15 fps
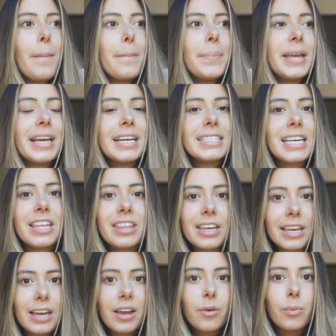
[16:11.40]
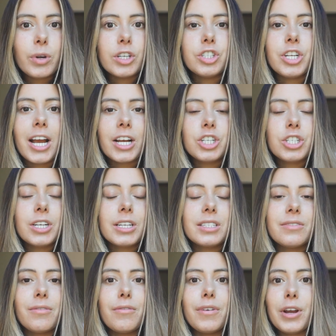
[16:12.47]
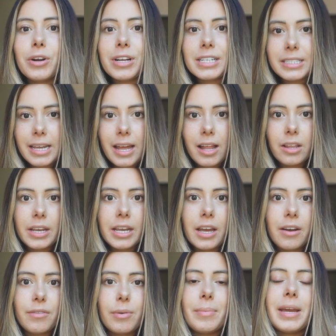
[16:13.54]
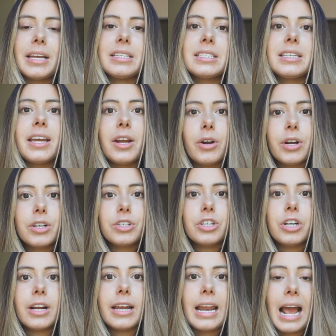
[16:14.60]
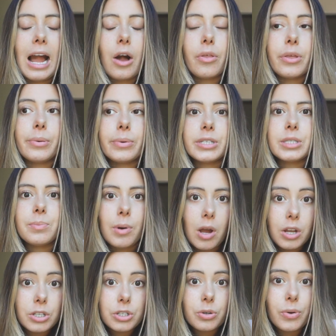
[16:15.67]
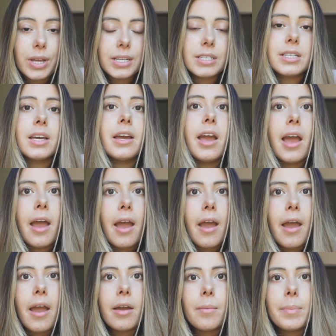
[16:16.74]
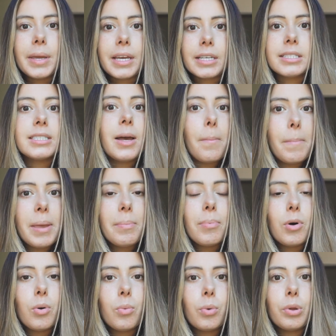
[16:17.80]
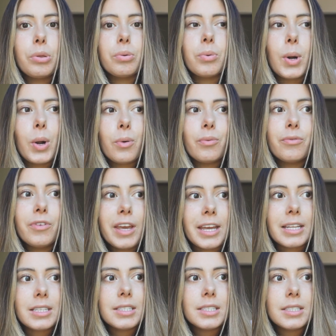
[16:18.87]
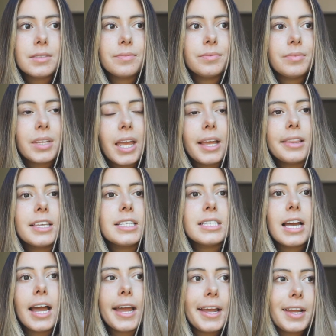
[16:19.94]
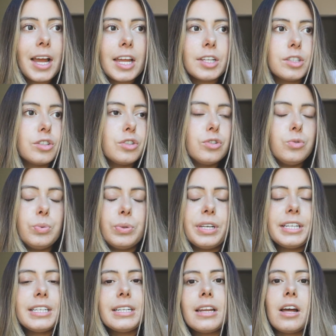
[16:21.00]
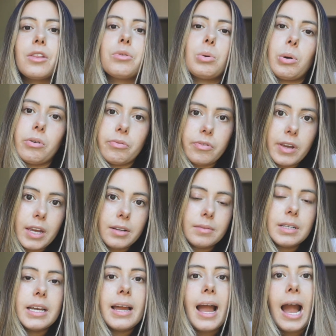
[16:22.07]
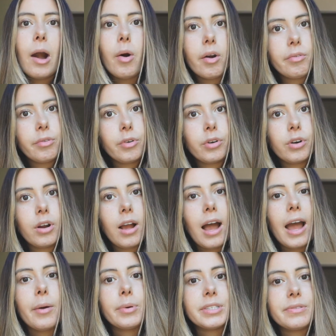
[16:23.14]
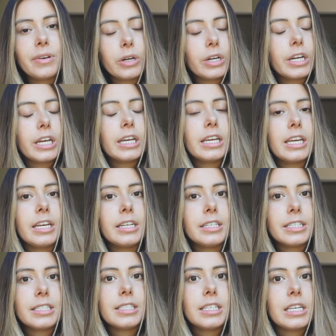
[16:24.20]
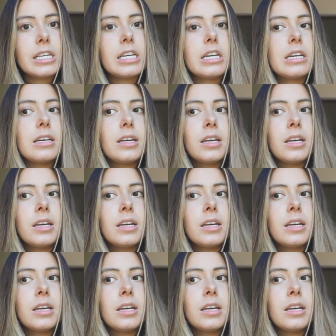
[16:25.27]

because I think rejection is very telling of a man's character and how they respond to it. Because some people will throw fits, and this guy, he did not throw a fit. However, I was very keen to see